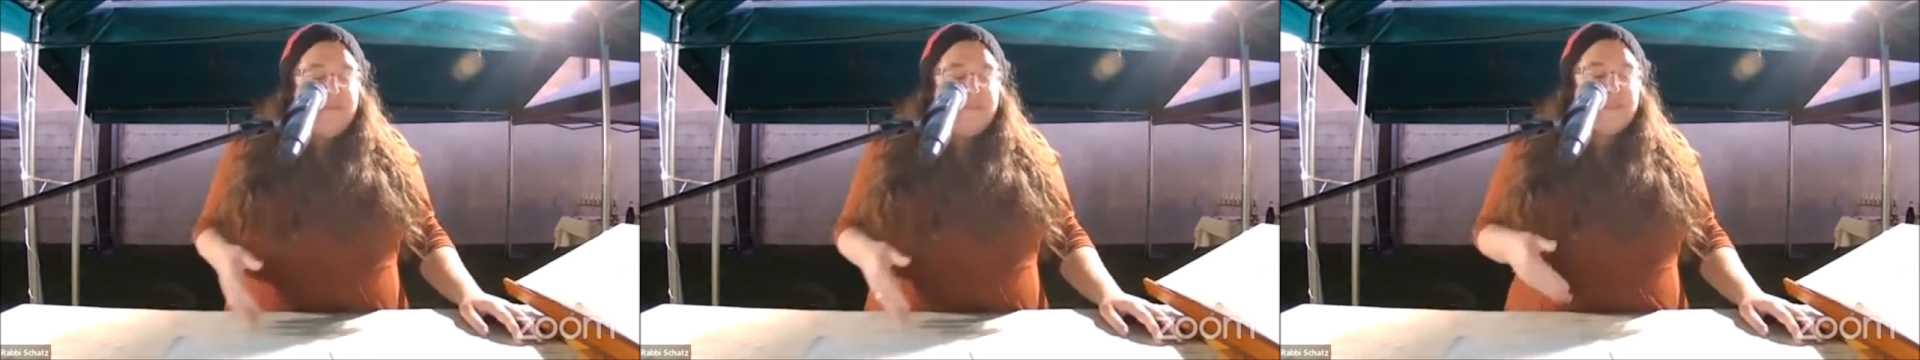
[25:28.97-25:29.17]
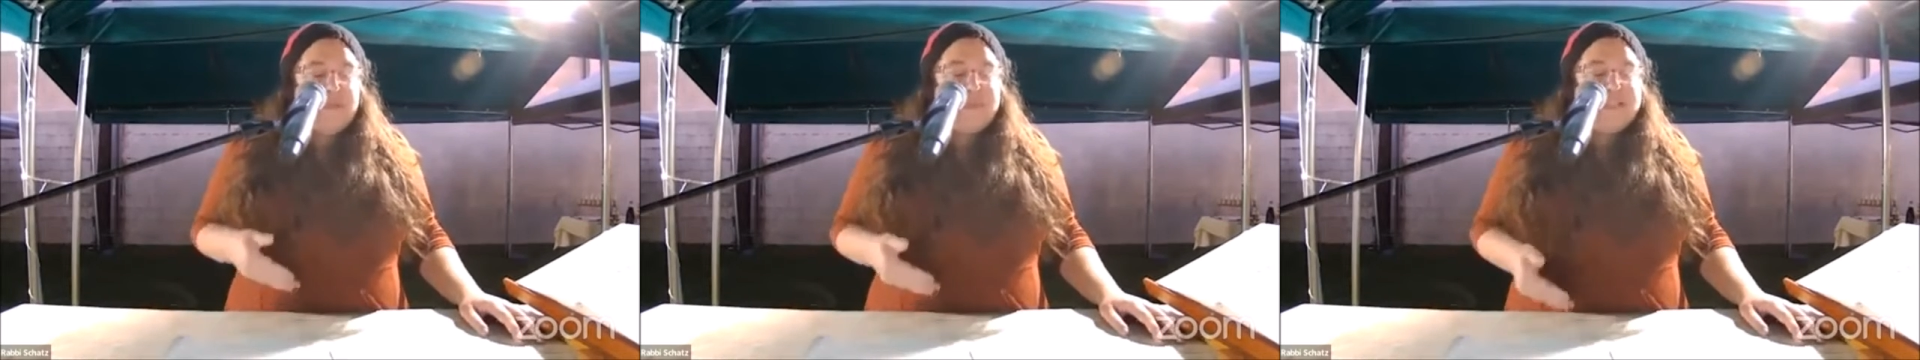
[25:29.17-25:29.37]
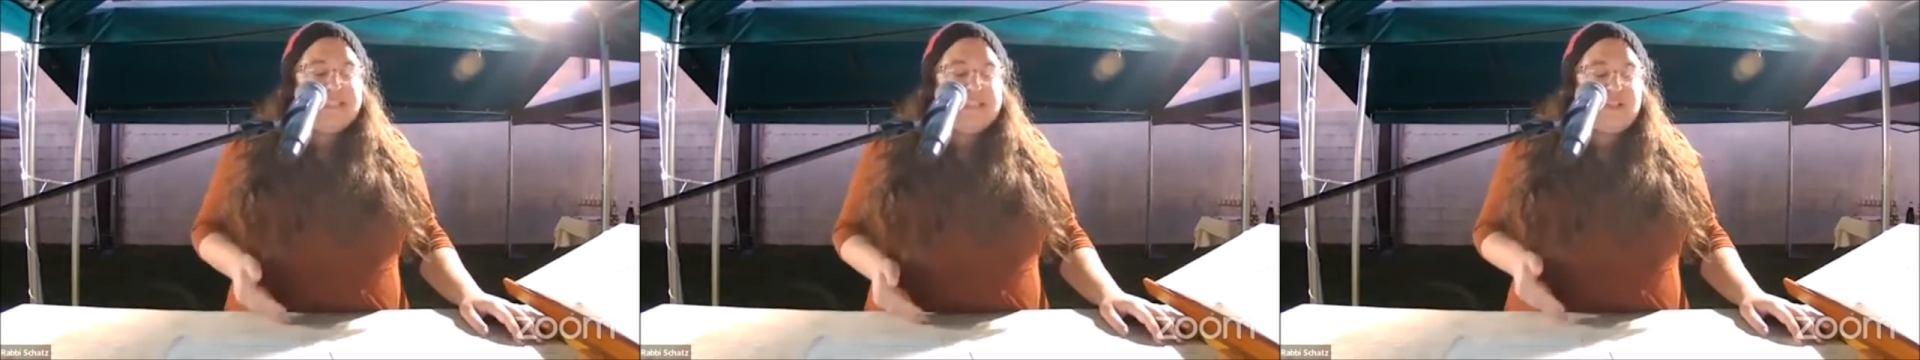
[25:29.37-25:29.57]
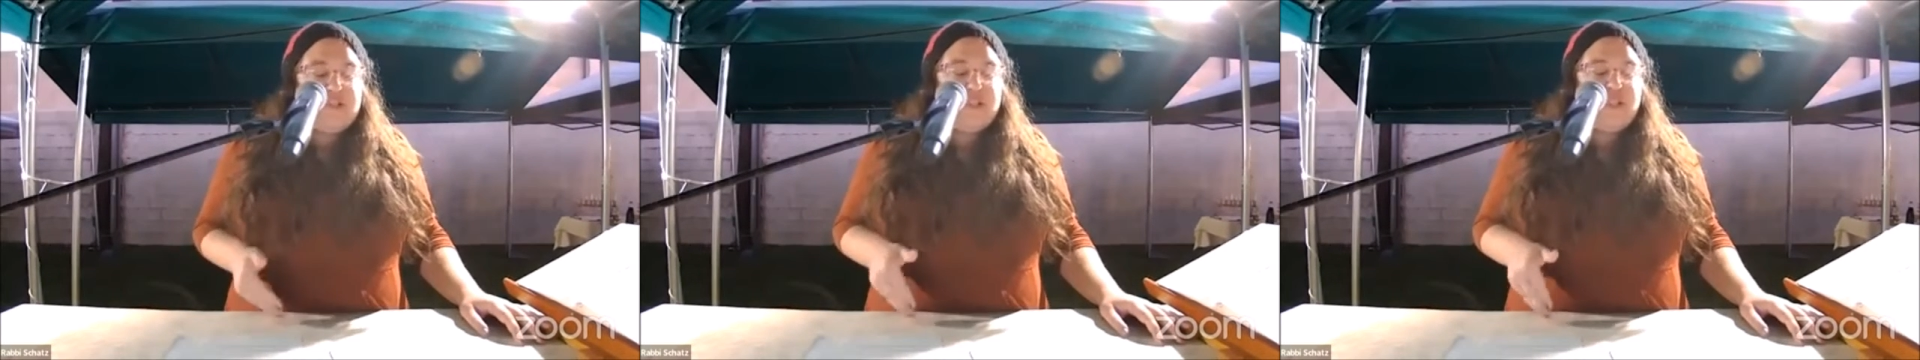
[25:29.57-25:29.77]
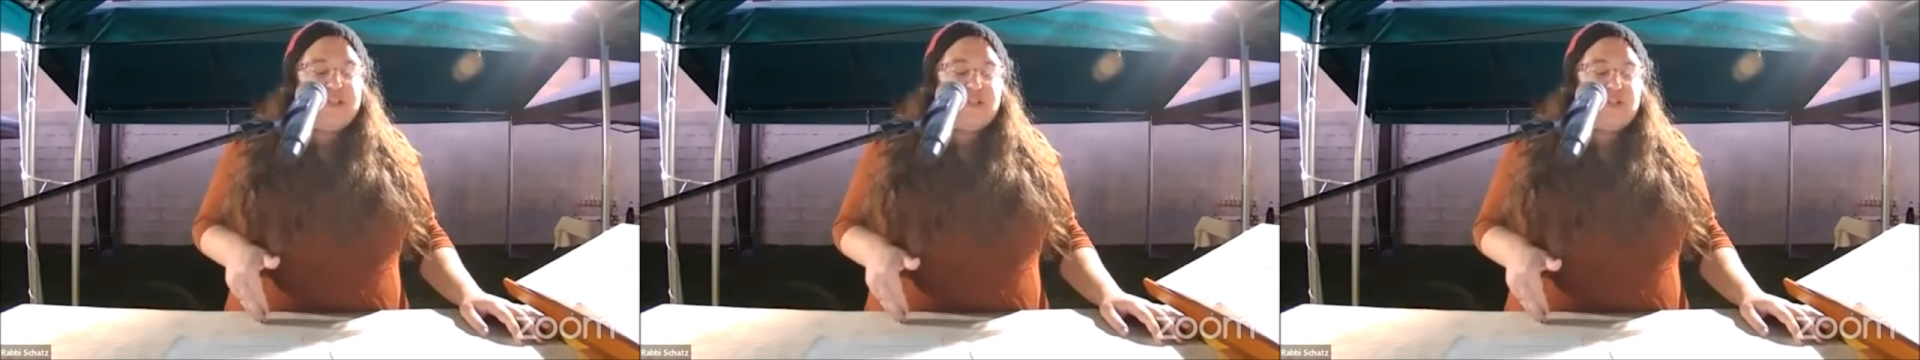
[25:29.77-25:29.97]
There was
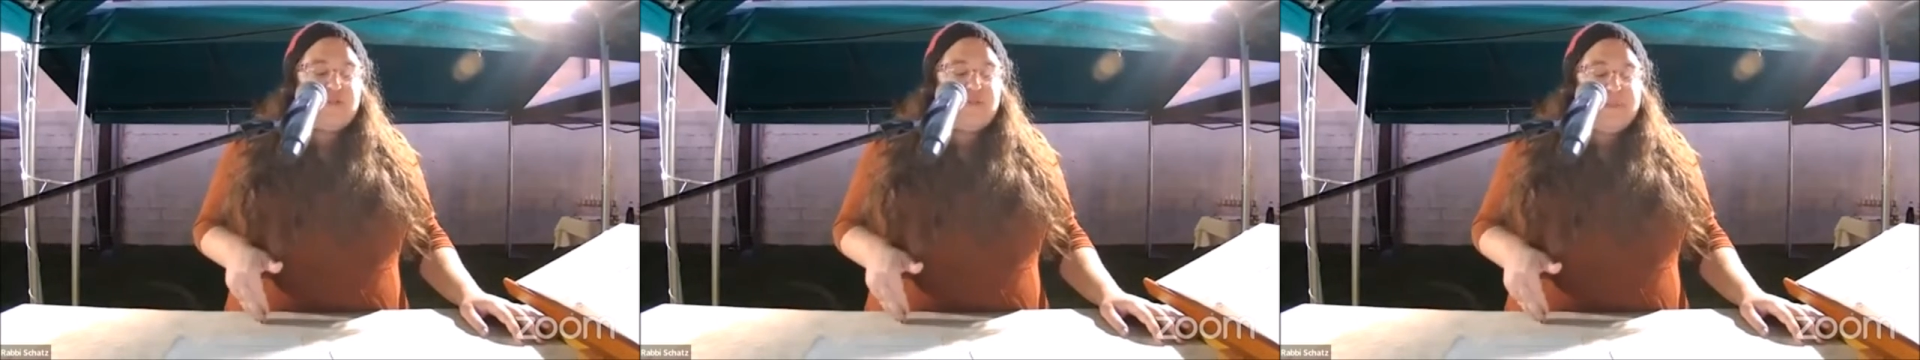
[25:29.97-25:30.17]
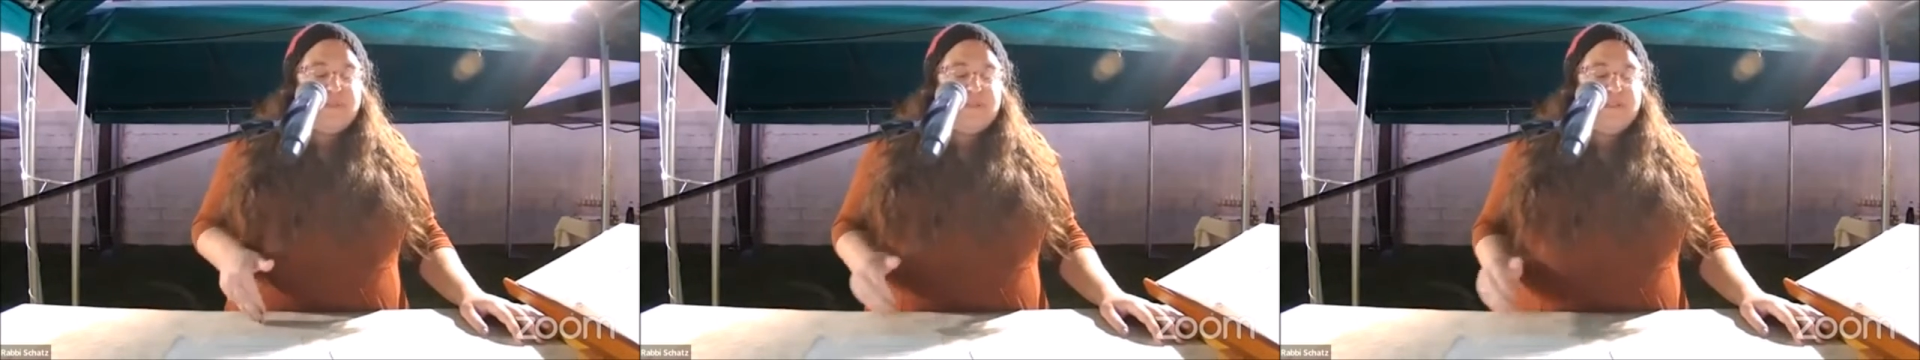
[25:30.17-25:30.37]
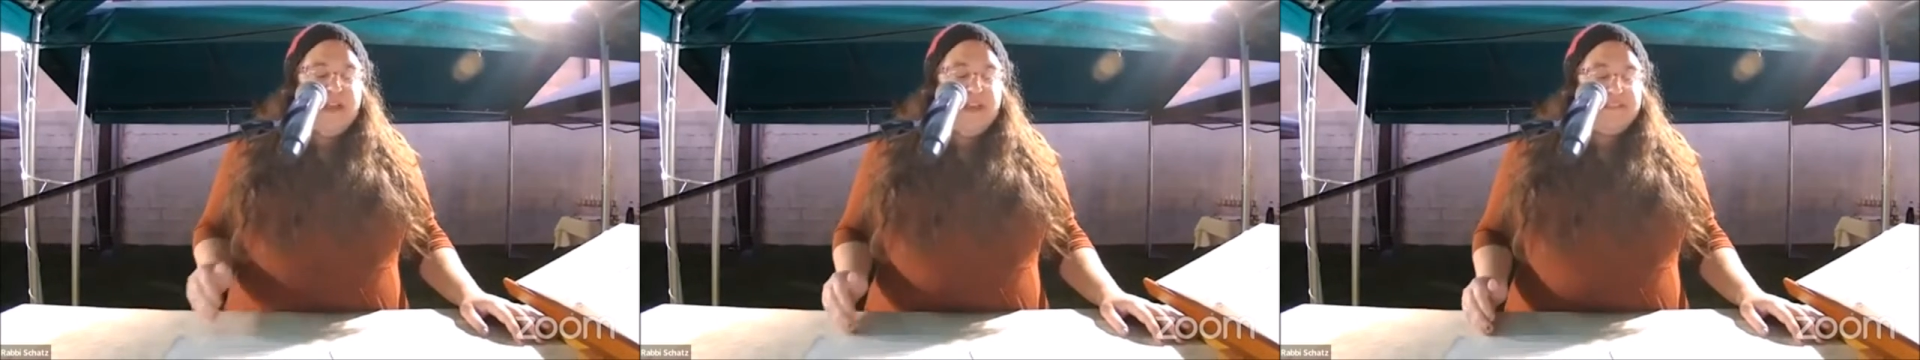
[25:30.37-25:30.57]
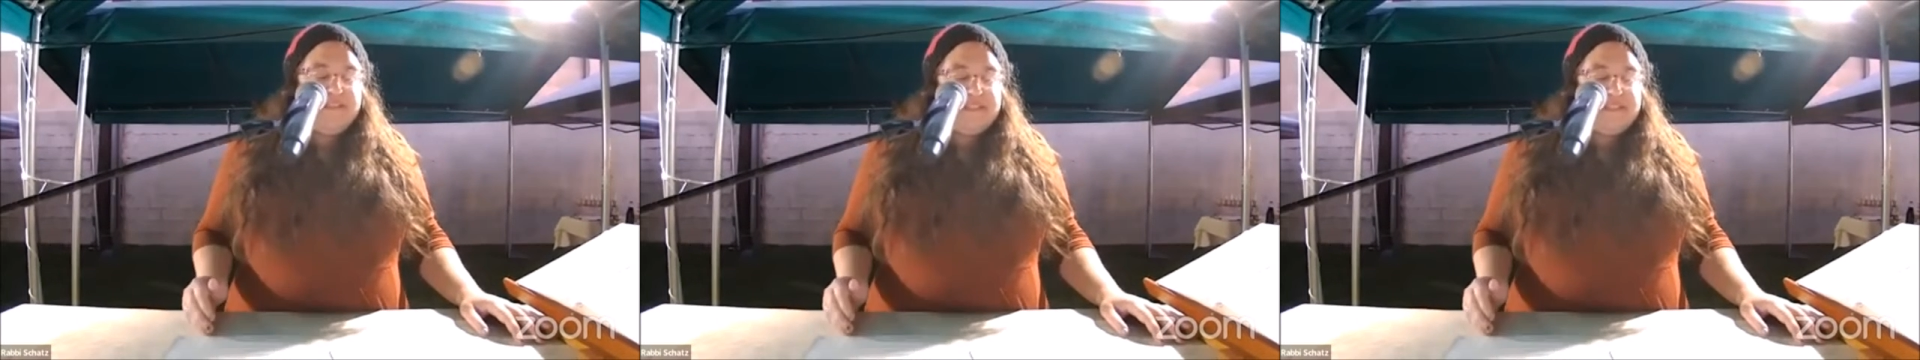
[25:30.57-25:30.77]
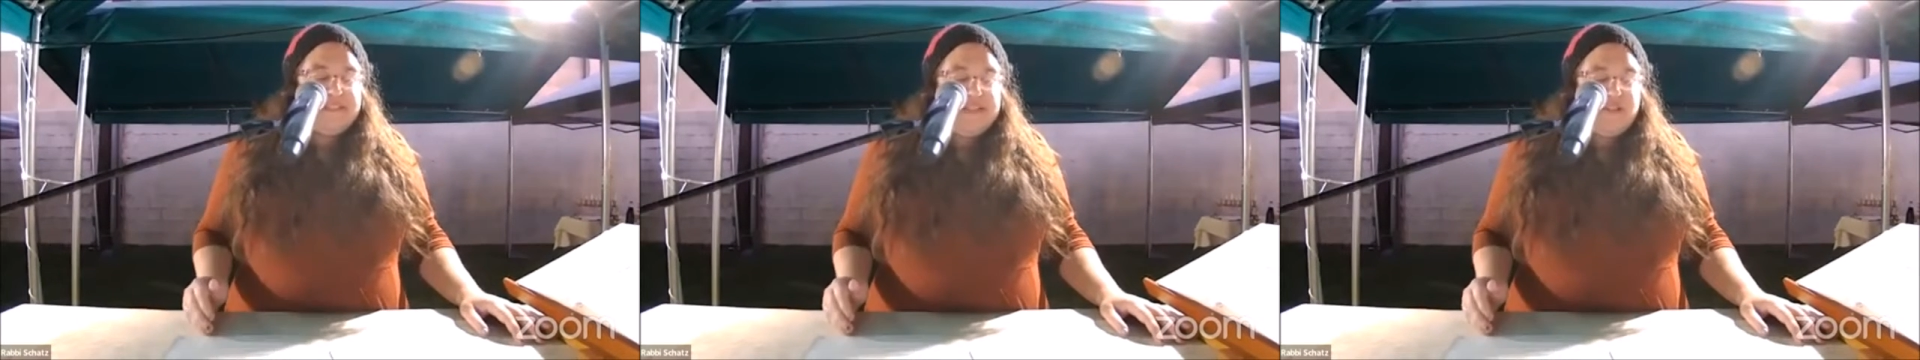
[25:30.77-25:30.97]
such an extreme of
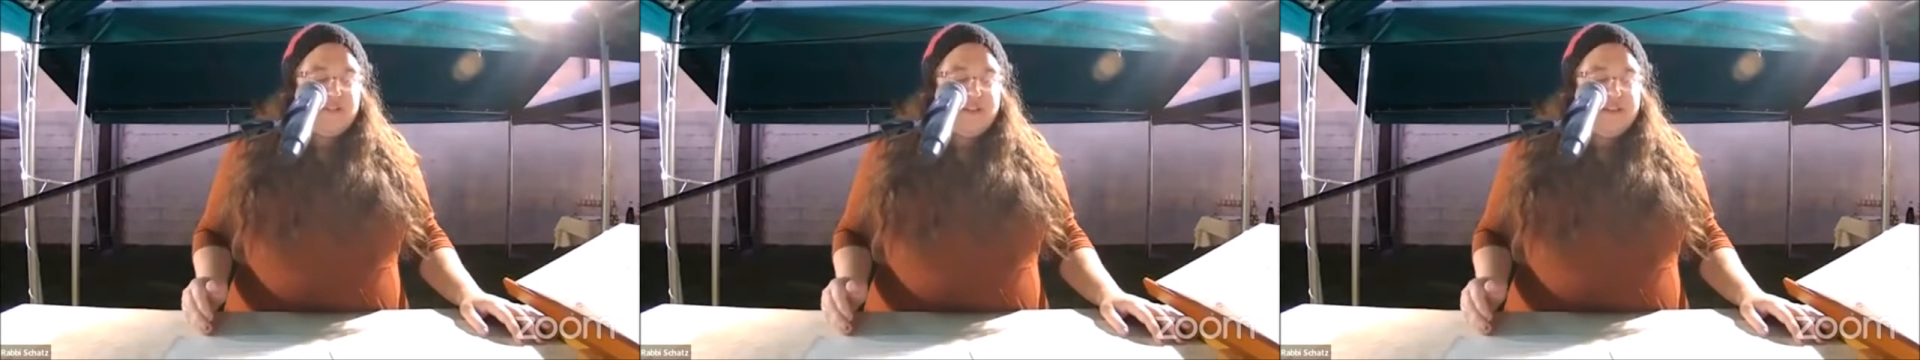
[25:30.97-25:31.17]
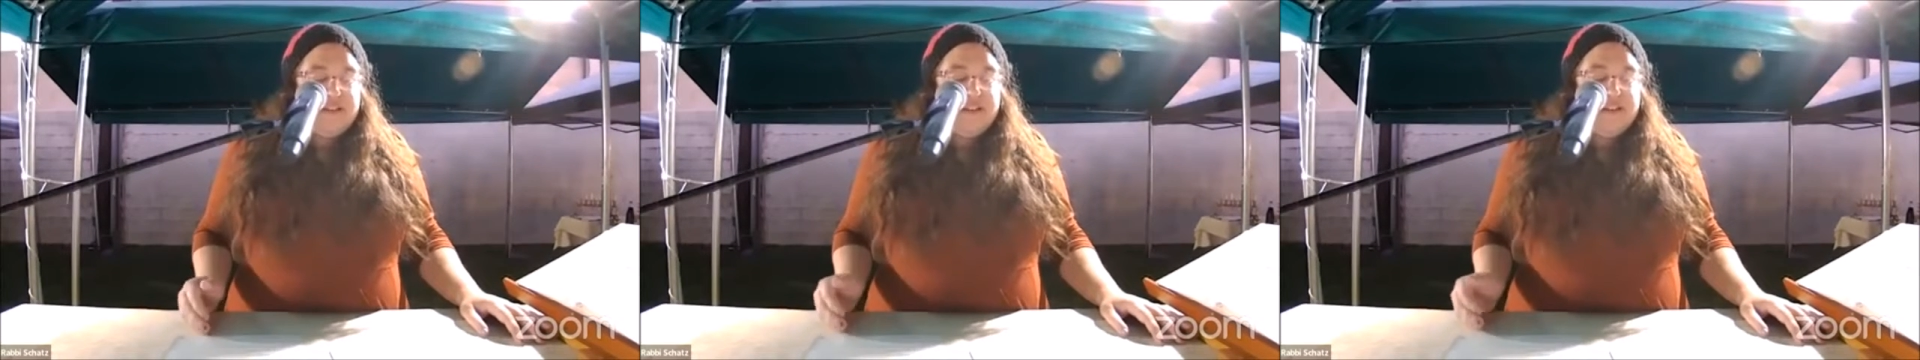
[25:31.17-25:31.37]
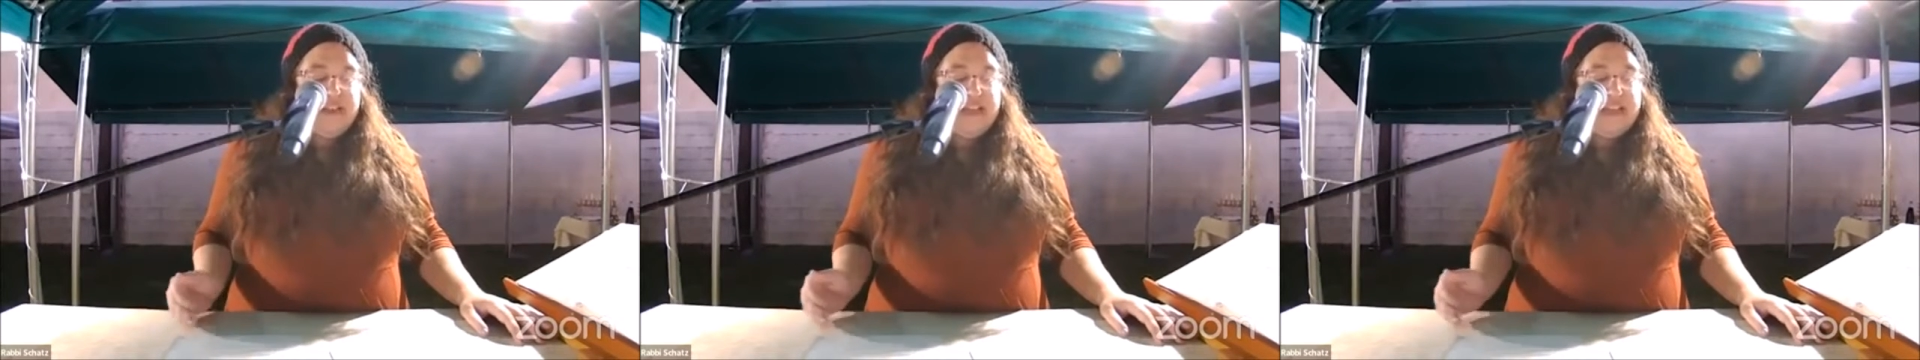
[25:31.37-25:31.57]
Hellenization